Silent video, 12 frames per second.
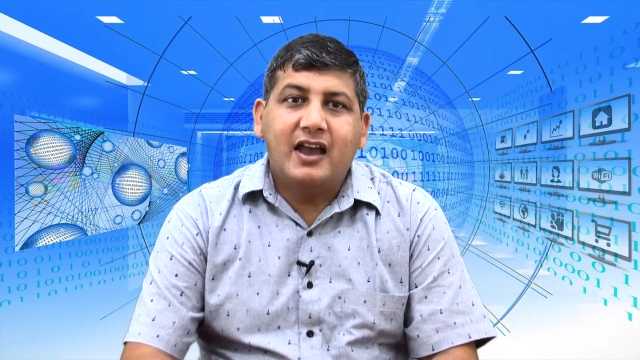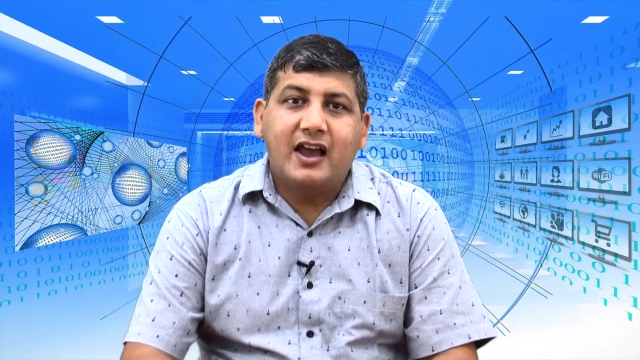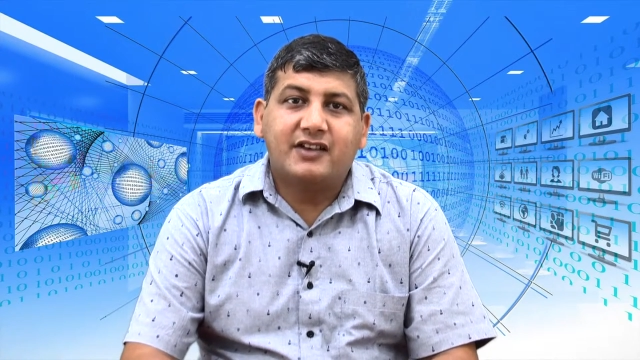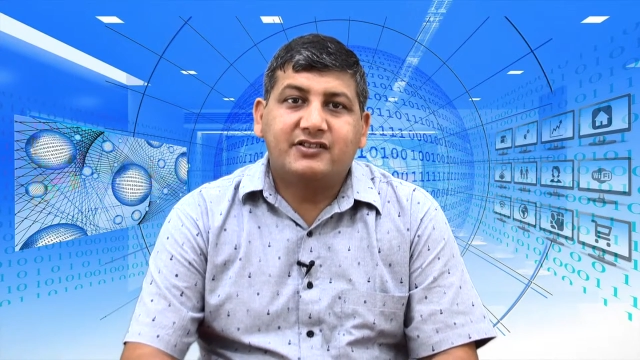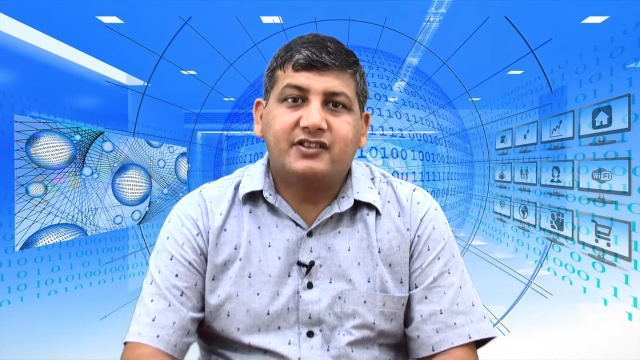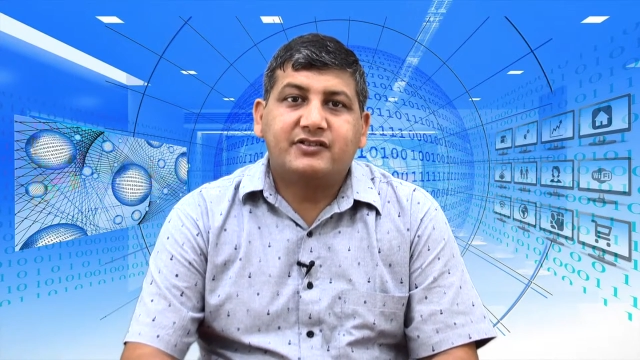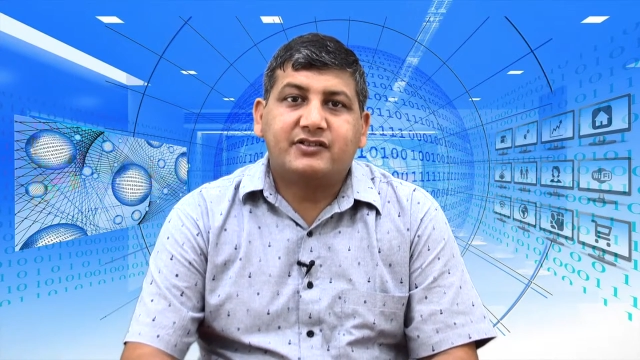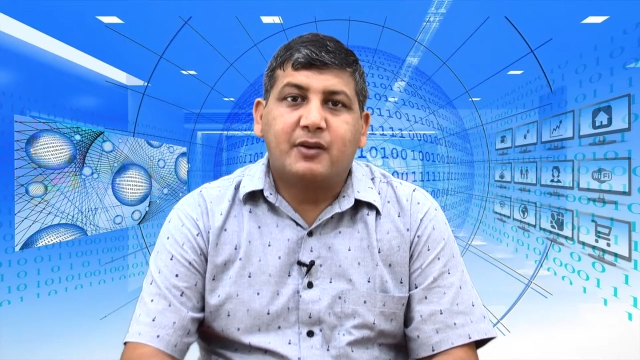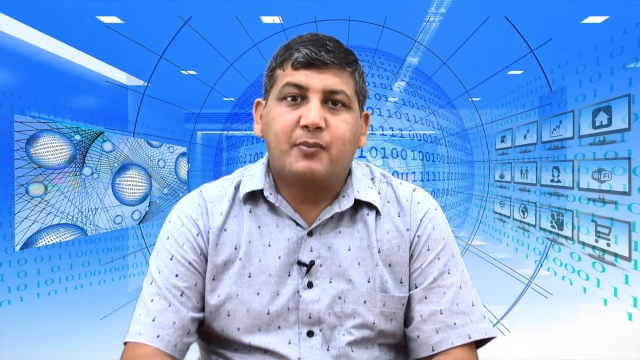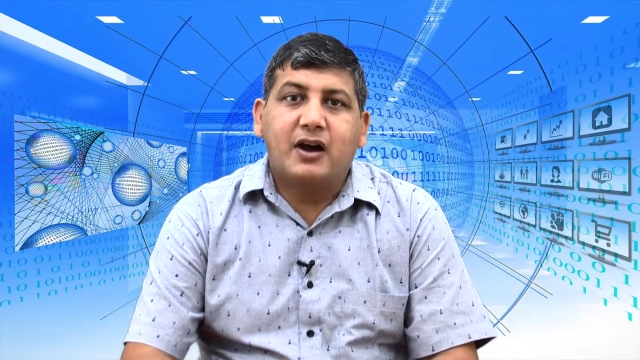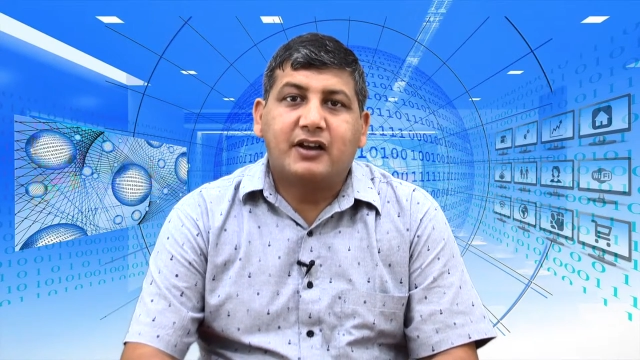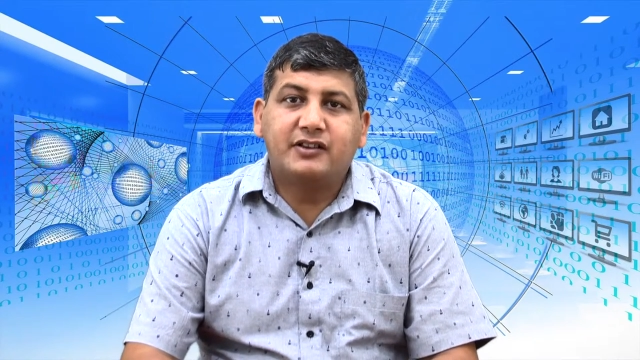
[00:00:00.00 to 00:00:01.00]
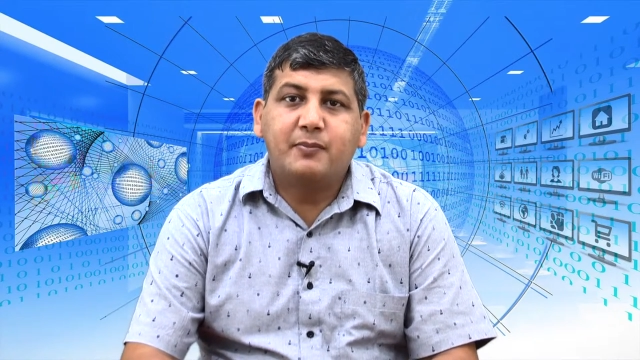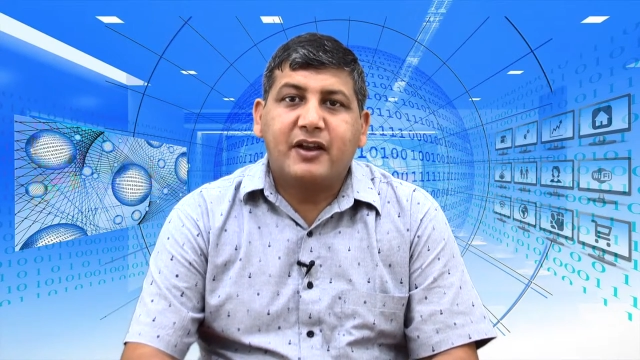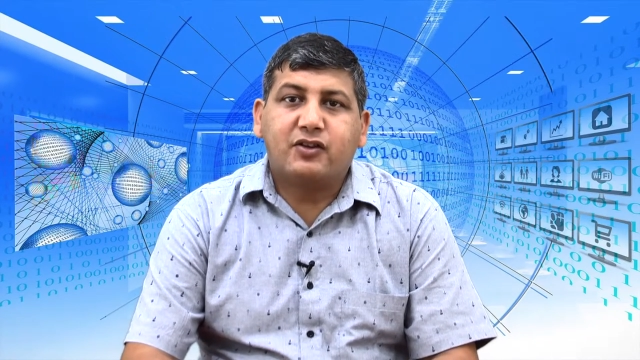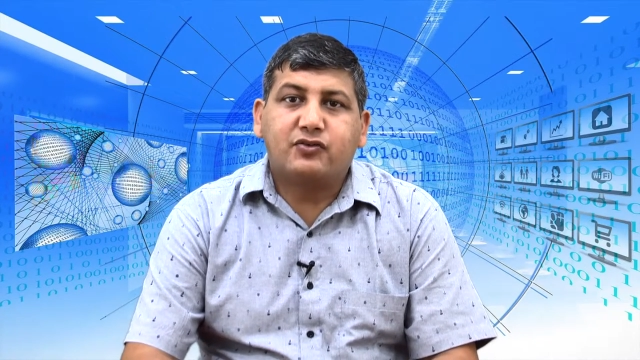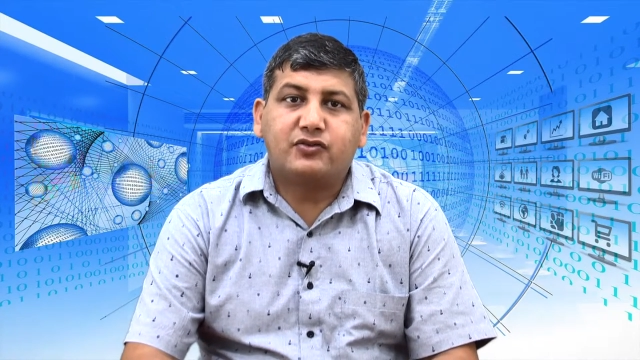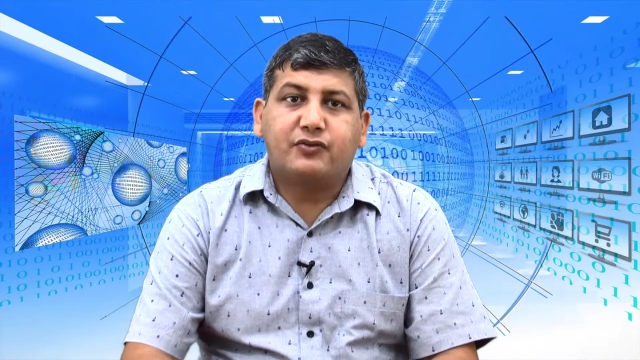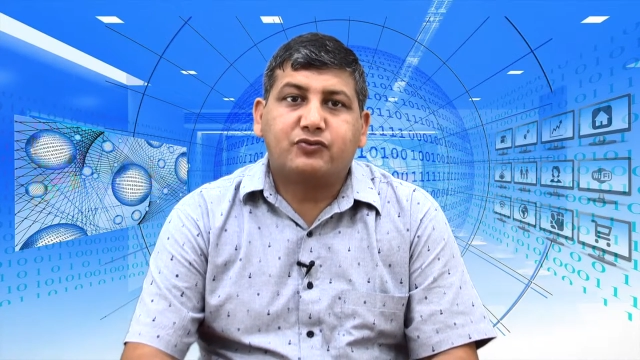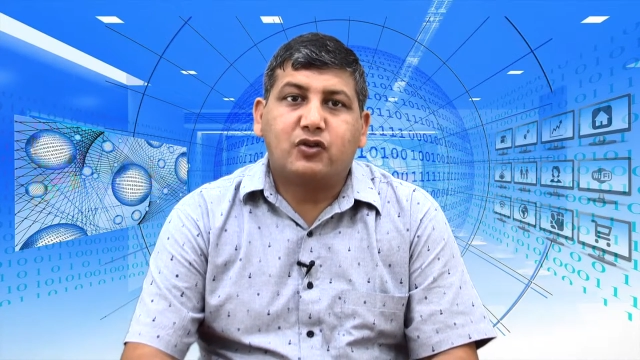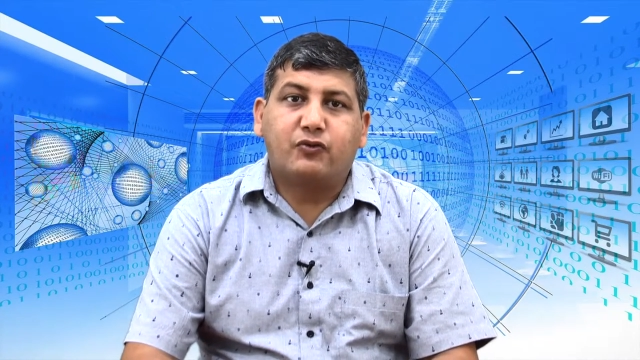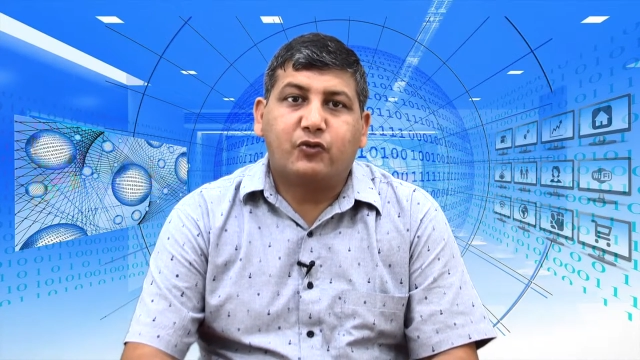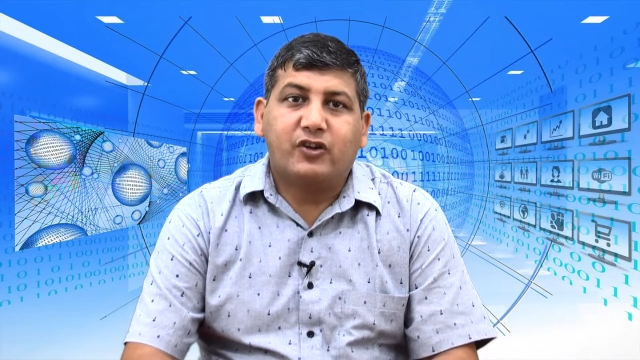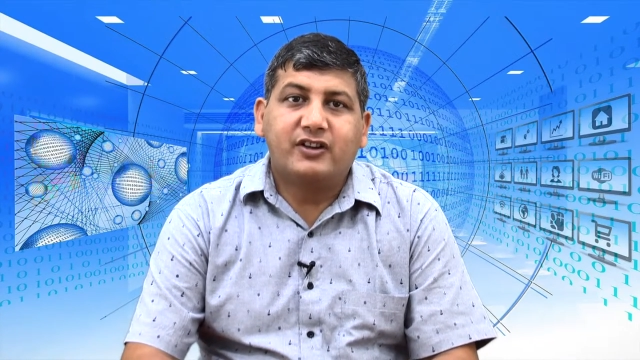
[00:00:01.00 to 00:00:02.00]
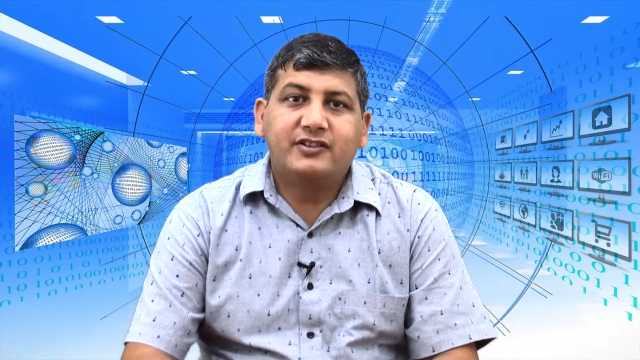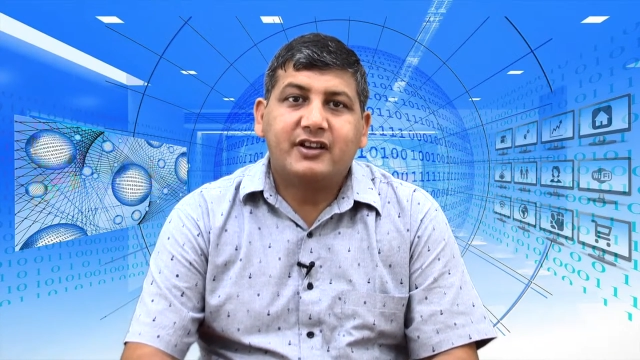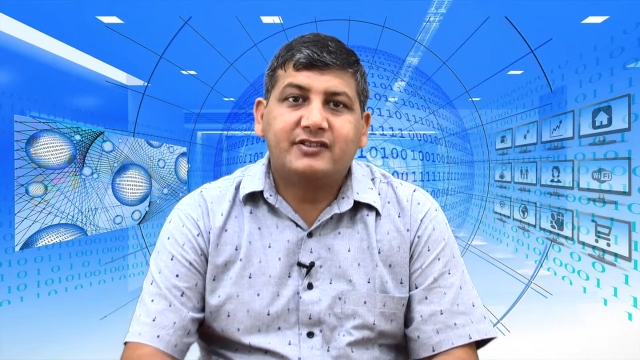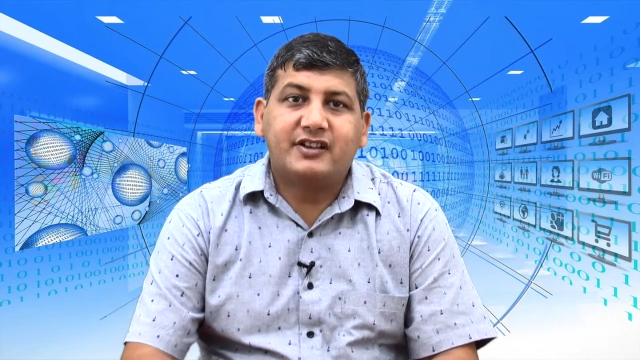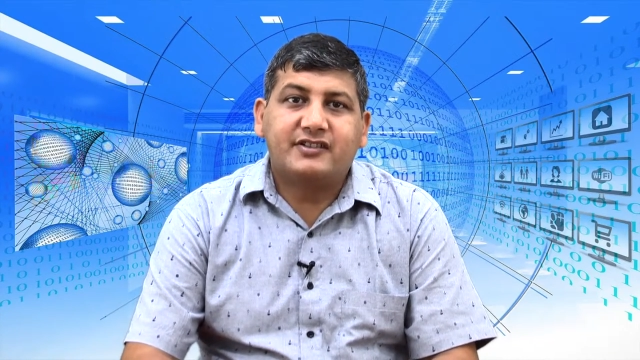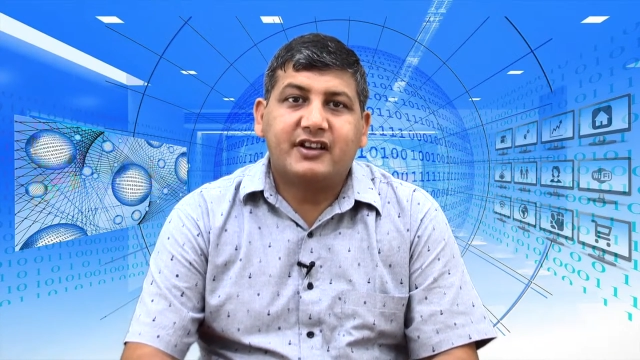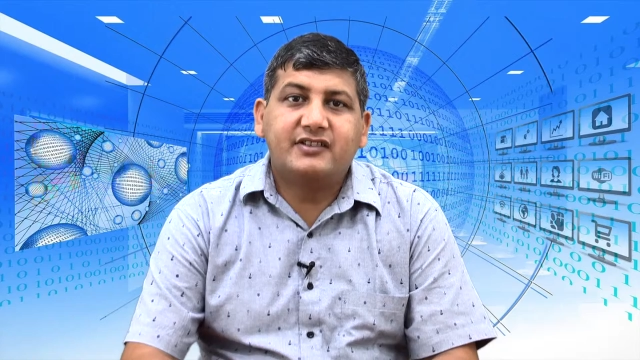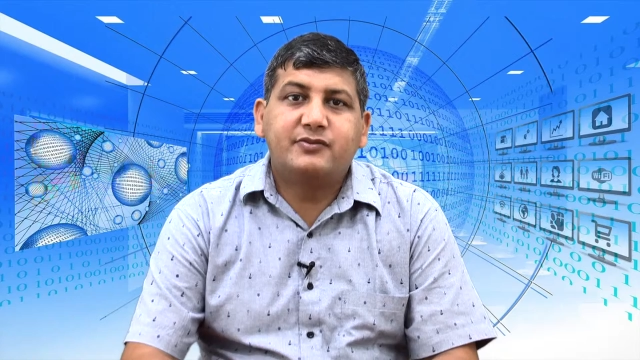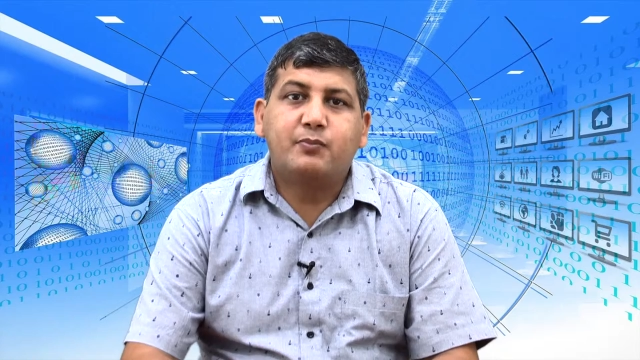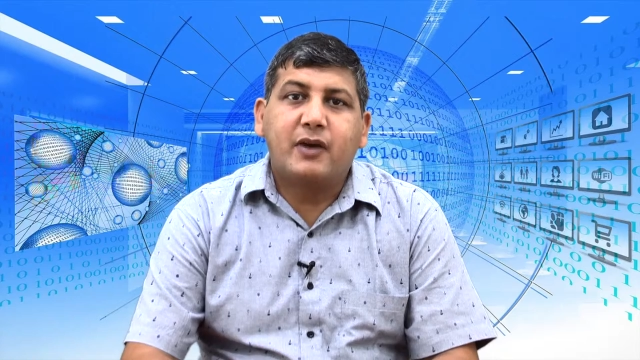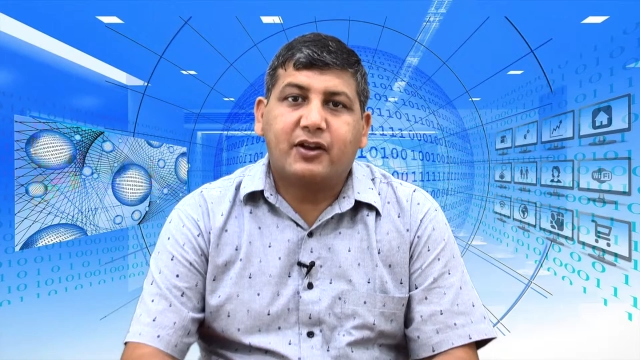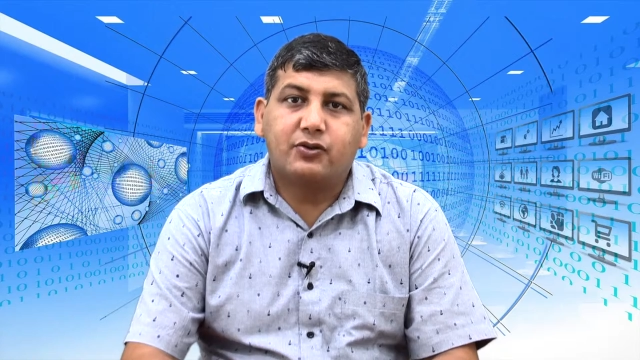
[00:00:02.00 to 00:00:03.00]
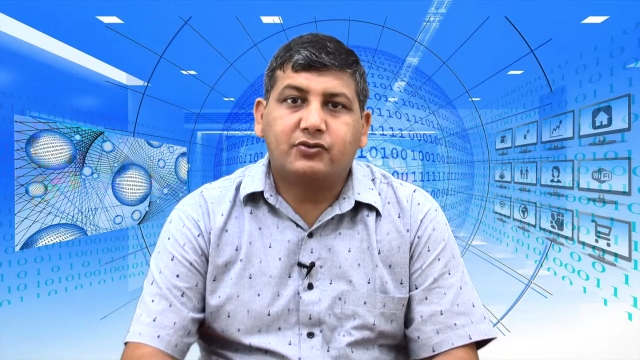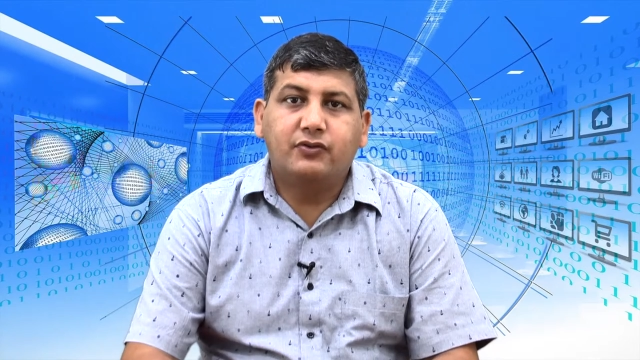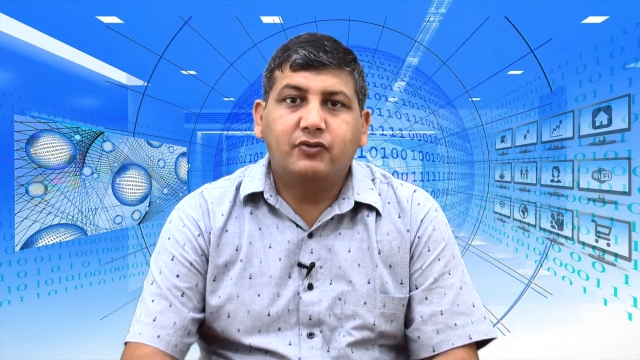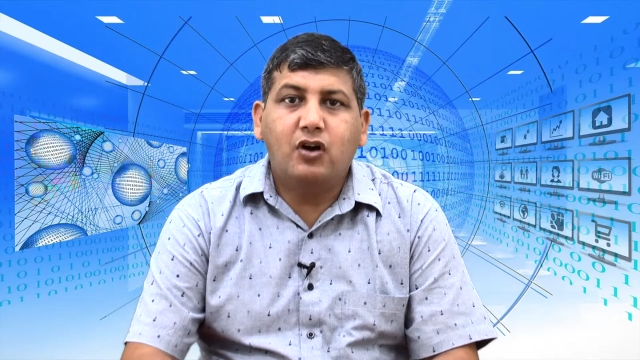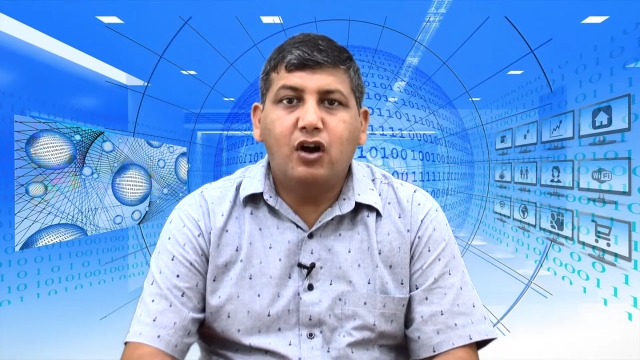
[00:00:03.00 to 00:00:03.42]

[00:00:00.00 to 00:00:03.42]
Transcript: as is some other Microsoft softwares such as Microsoft